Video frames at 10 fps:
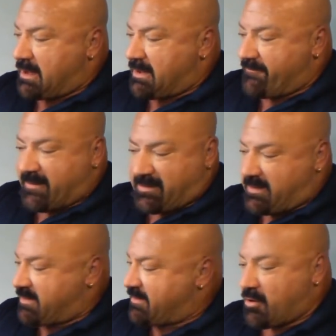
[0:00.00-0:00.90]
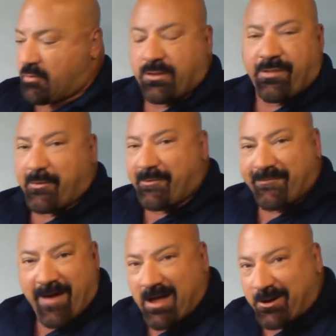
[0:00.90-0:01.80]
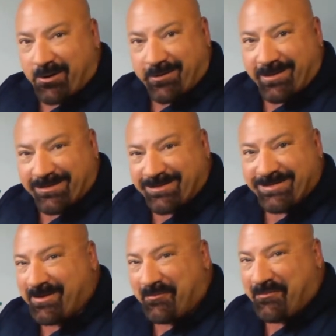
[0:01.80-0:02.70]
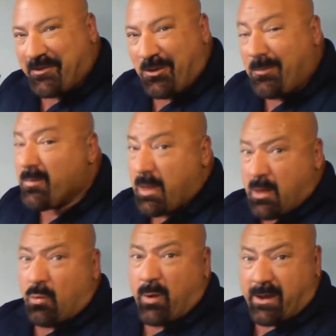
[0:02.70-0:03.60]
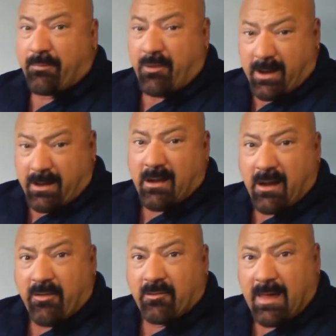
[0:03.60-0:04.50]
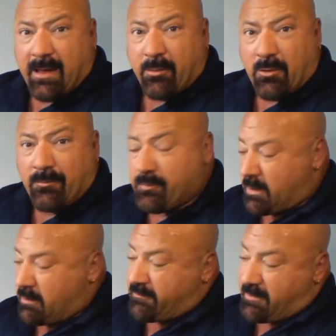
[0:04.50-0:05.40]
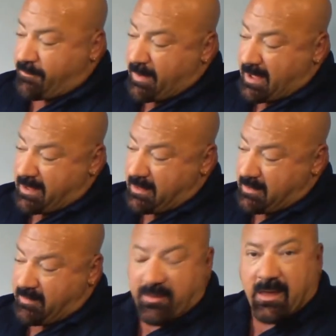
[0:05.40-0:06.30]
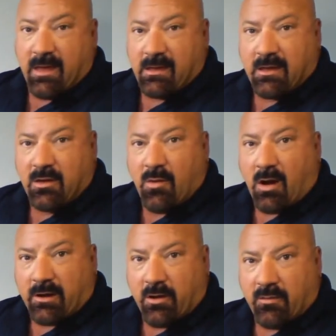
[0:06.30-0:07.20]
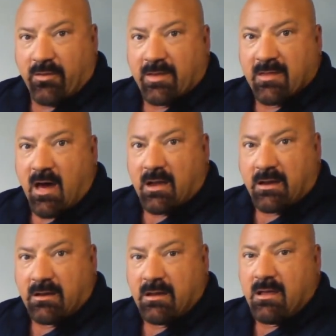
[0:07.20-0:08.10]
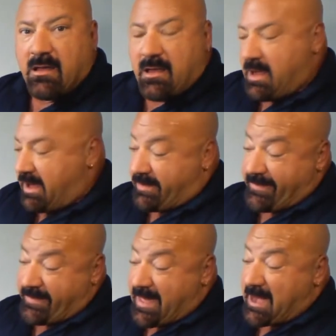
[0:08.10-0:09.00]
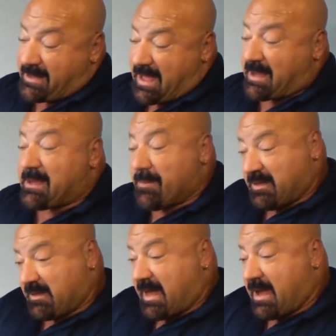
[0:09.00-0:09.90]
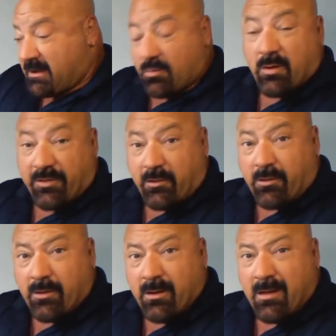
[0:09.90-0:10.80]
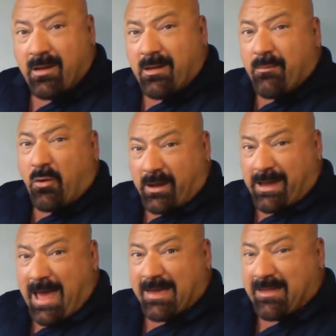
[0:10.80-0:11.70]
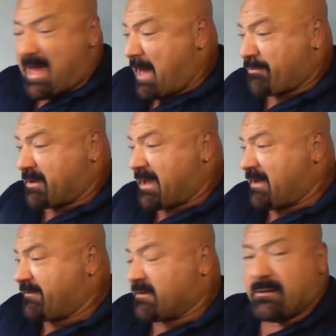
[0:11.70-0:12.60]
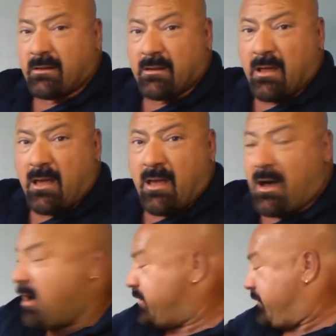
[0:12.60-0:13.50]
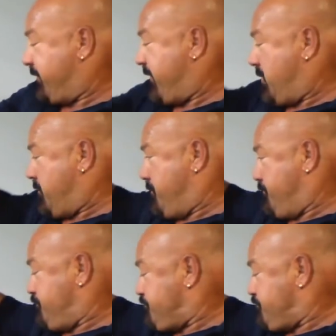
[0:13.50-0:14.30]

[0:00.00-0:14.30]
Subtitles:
If it goes through a fire and it's still full, we could print another label just by the QR code that's on it. And that again can be scanned with your Portagas application on your phone.